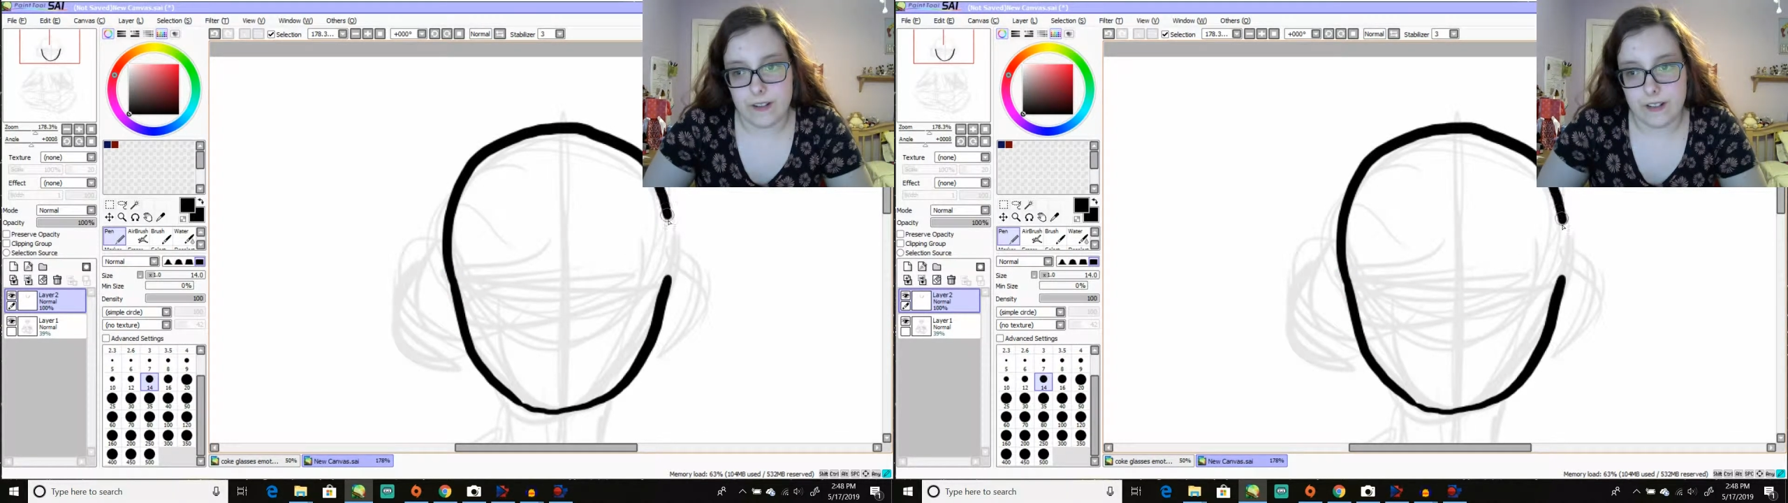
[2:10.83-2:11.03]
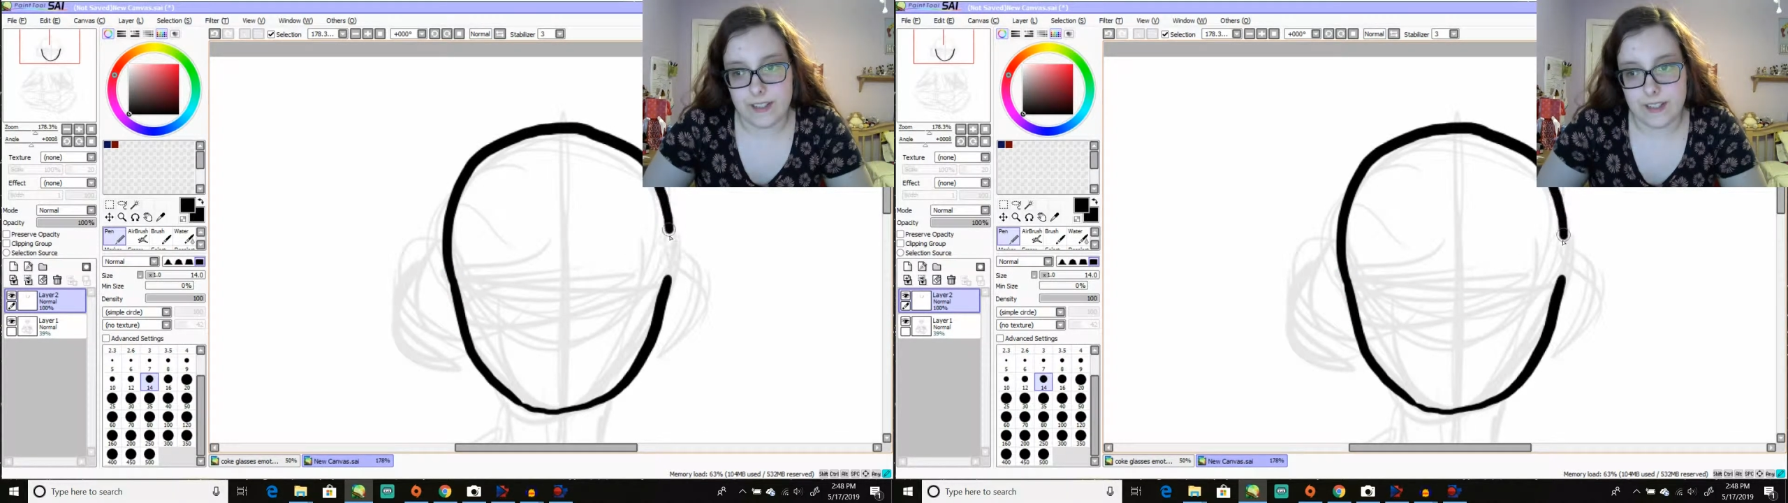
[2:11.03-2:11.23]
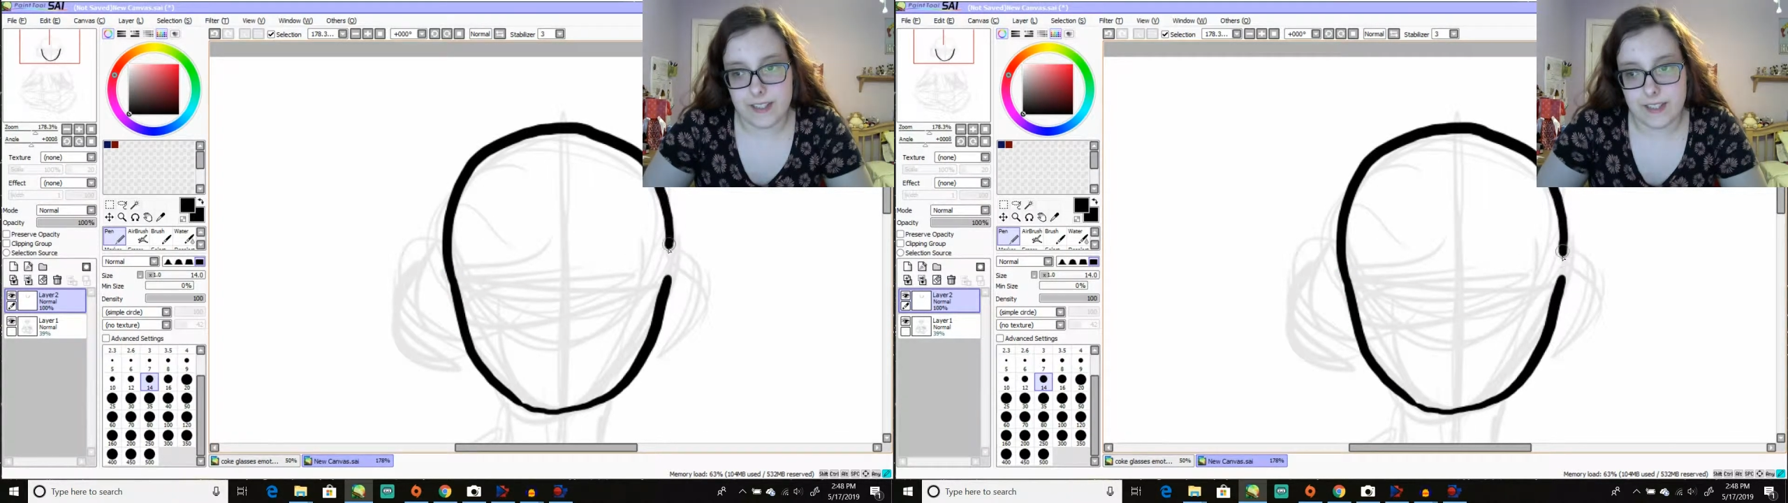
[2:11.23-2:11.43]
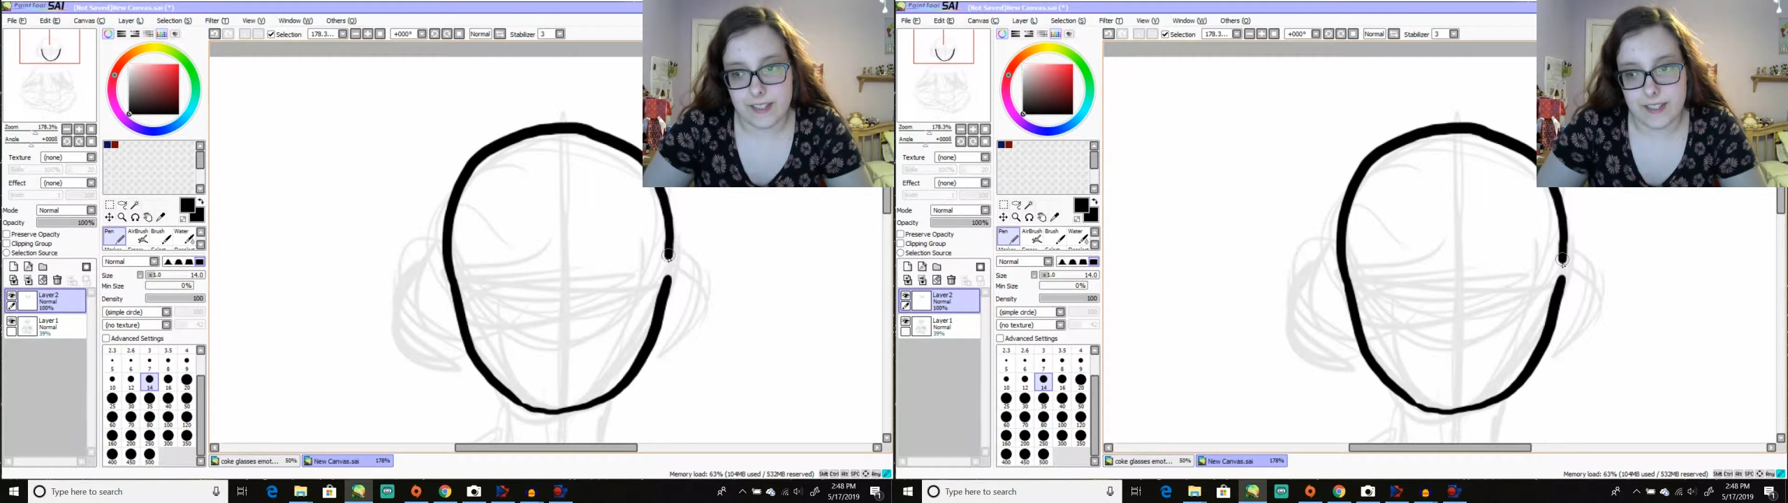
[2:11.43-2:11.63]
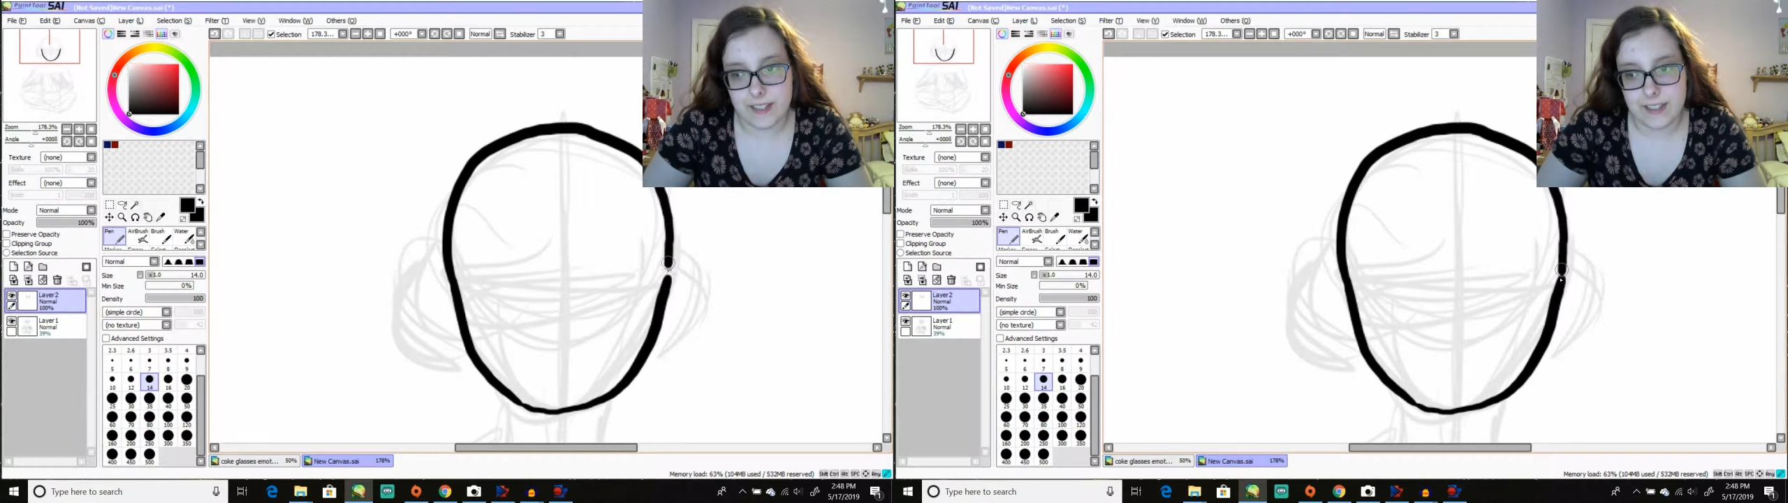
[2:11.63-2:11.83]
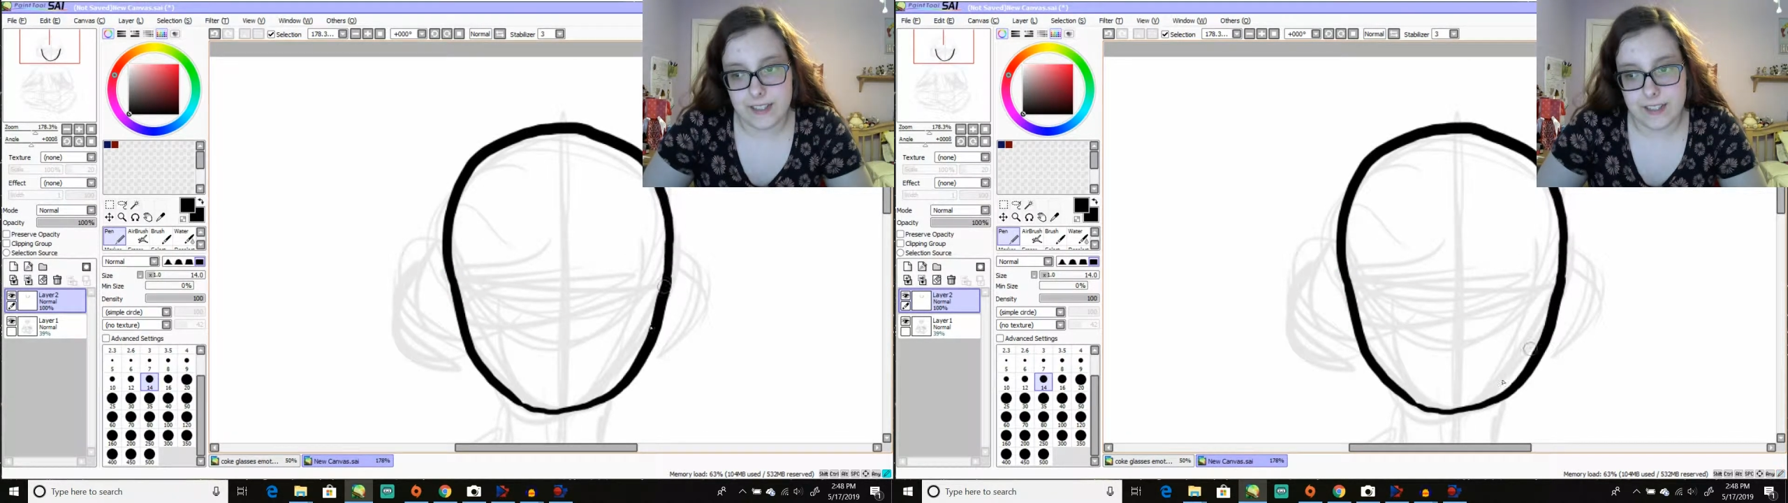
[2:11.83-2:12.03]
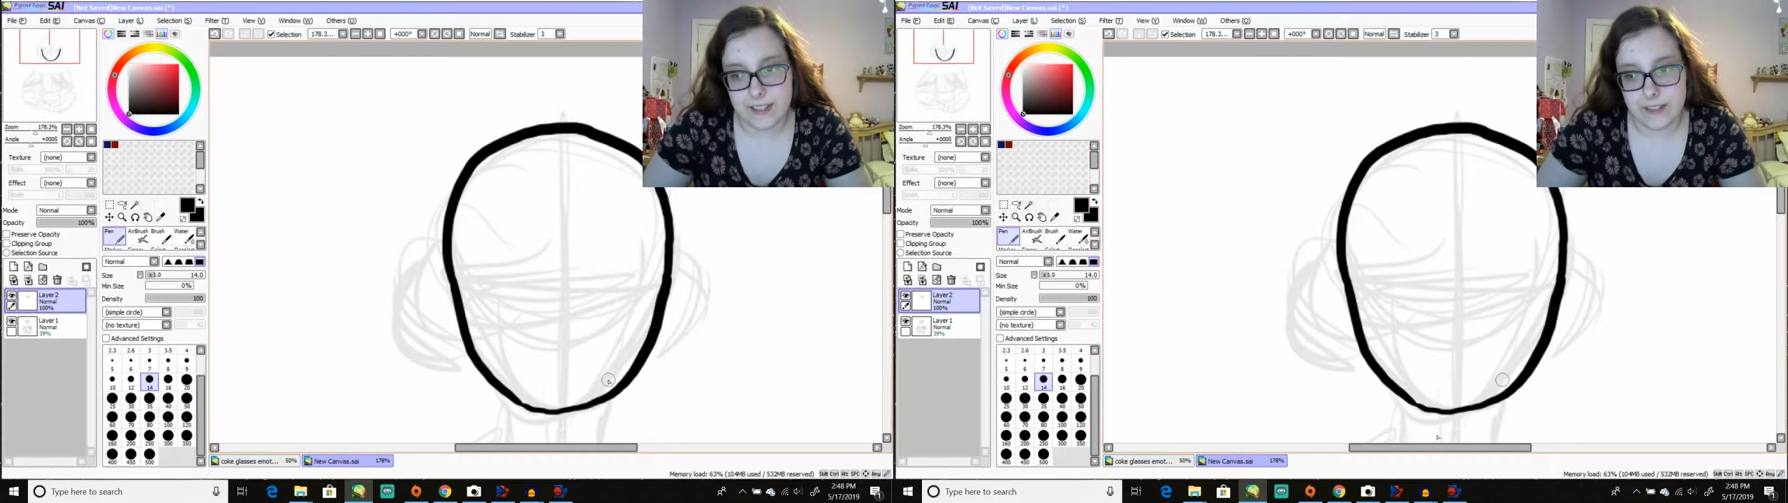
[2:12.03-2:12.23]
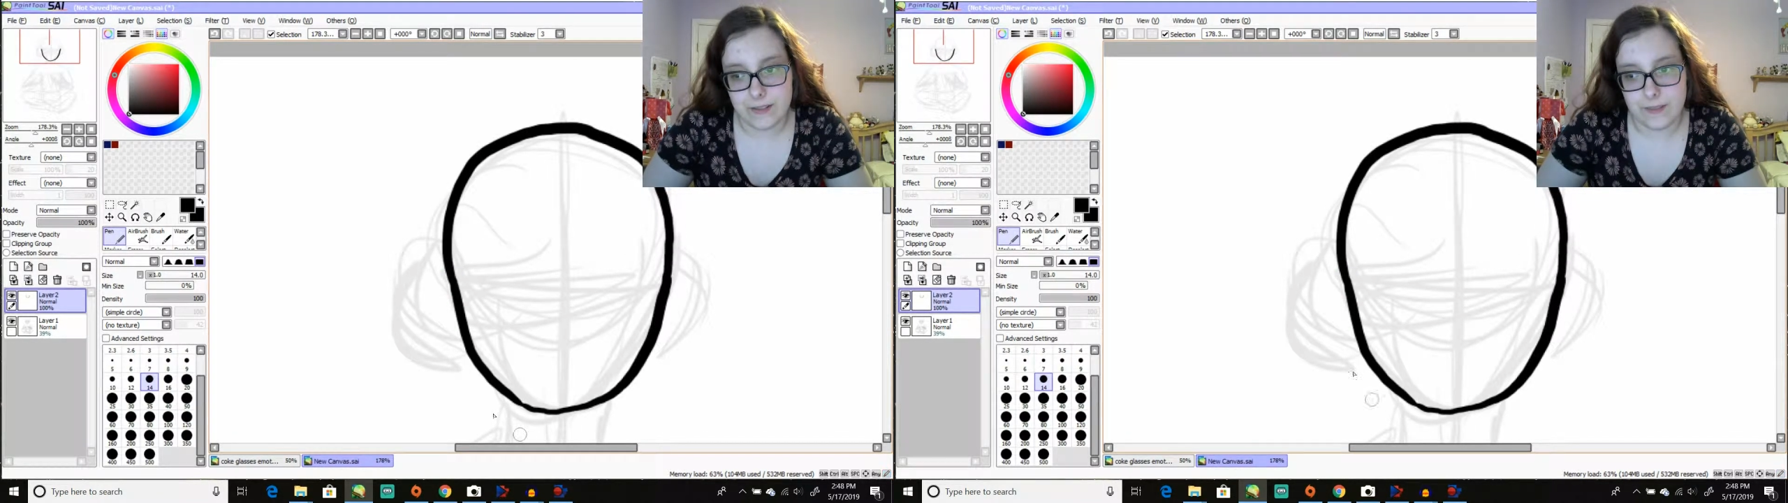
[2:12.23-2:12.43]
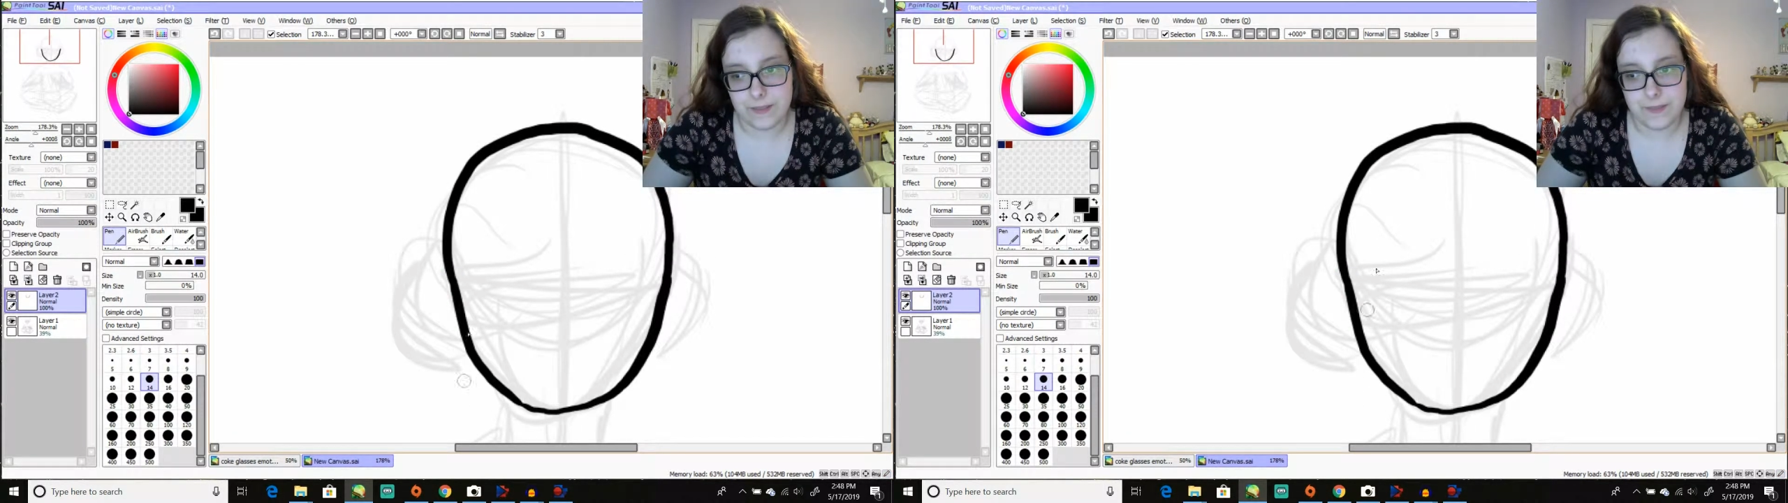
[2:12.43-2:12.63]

It's just, it's just a doodle.